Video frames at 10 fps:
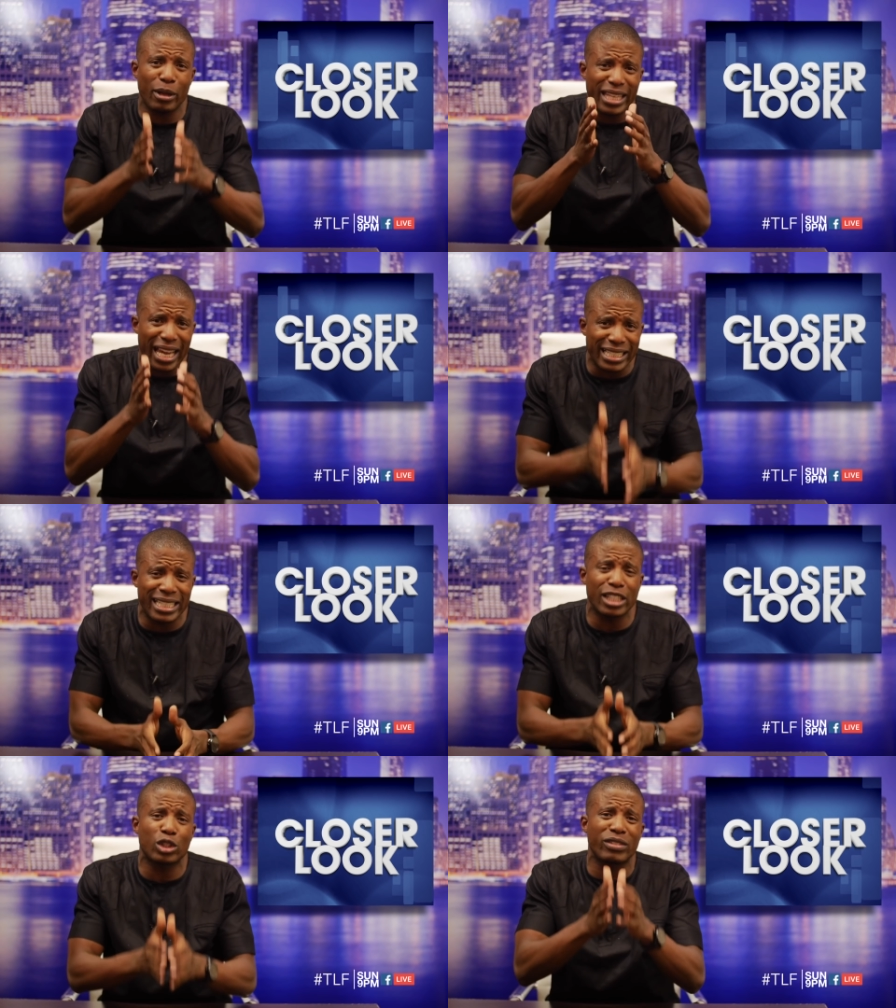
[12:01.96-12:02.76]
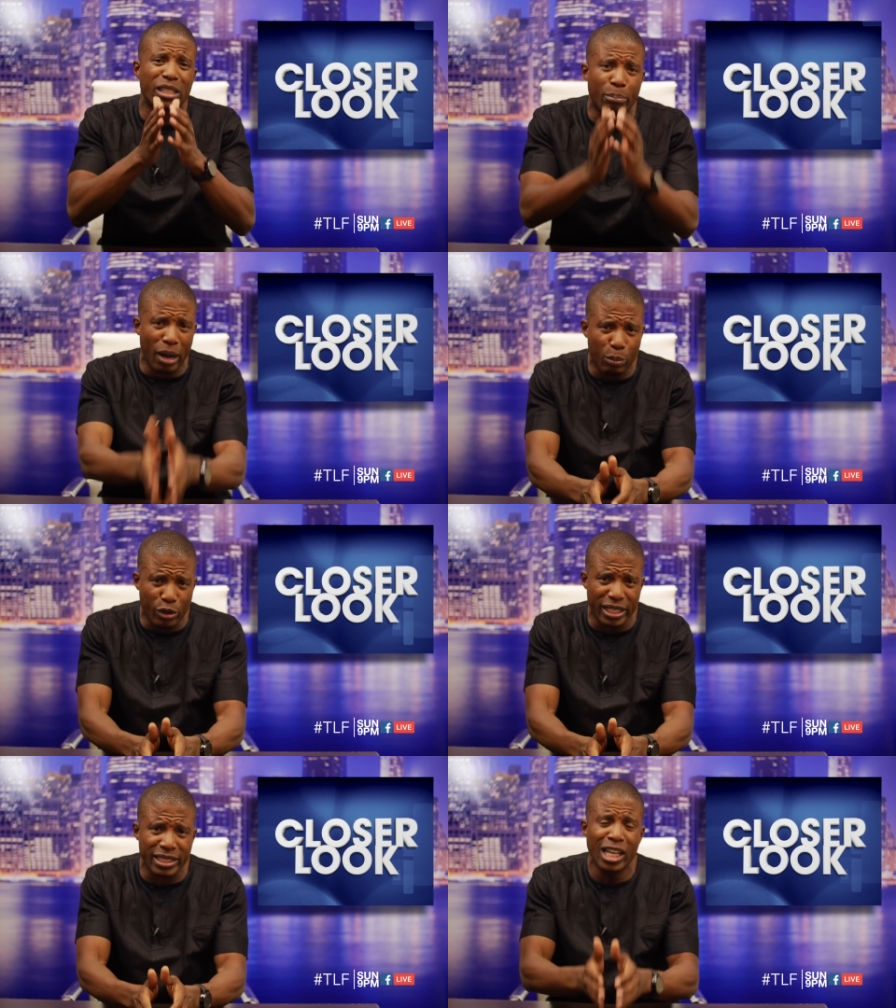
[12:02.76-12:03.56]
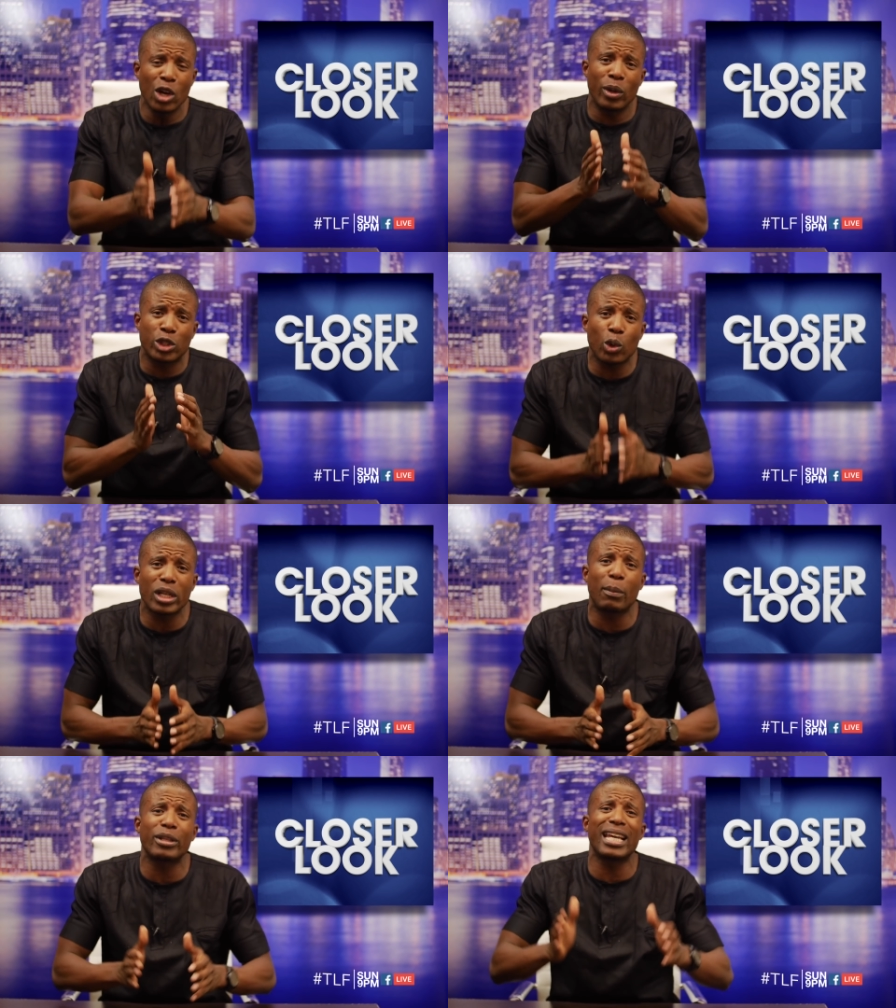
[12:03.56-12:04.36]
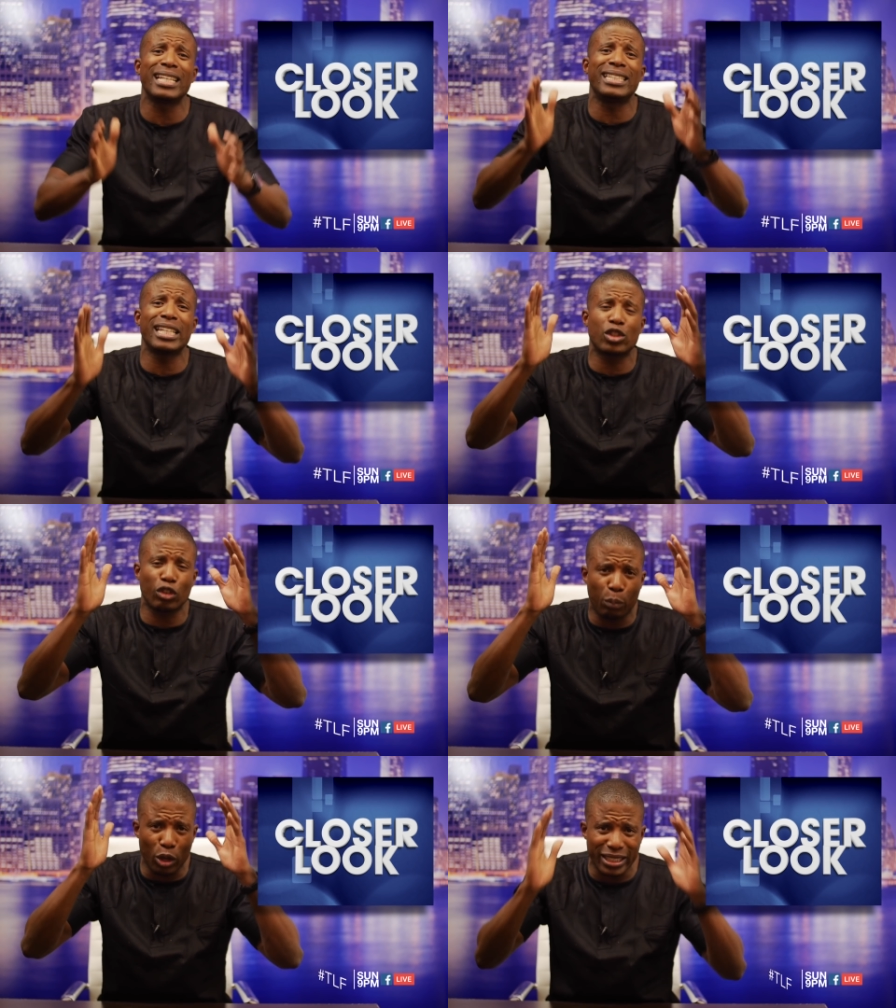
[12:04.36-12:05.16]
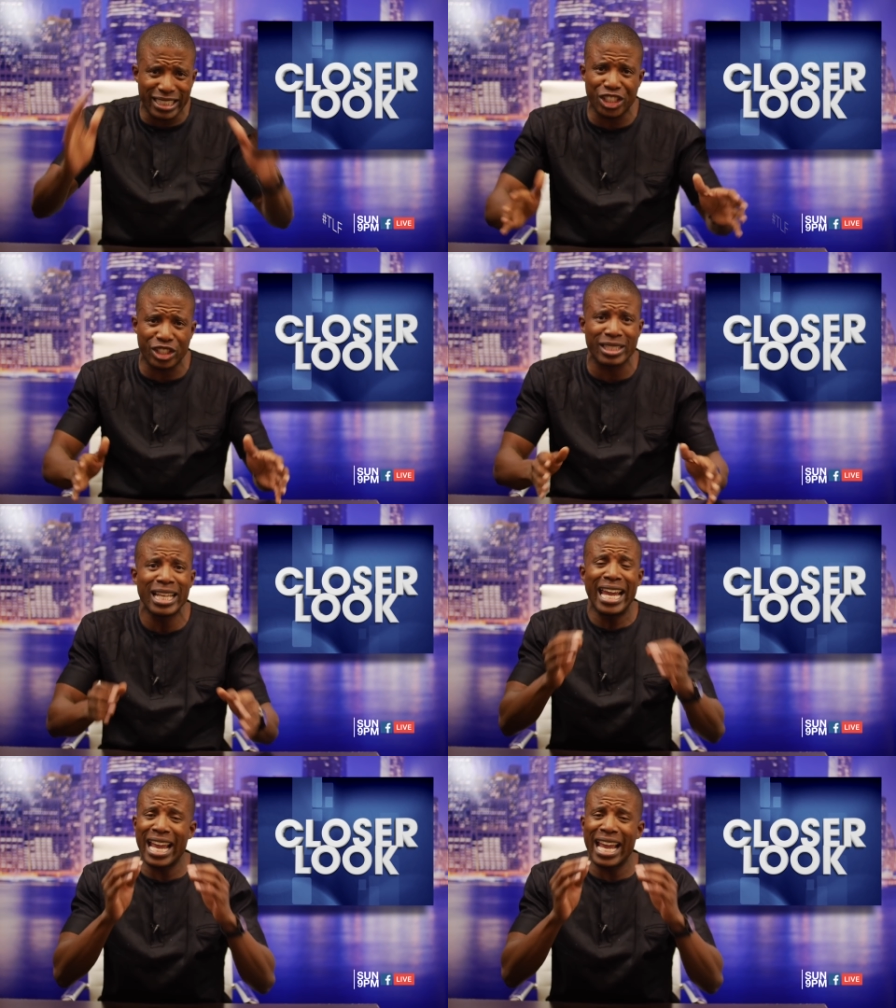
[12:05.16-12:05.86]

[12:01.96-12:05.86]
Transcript: about the ideas of Zimbabweans. We're talking about the ideas of politicians.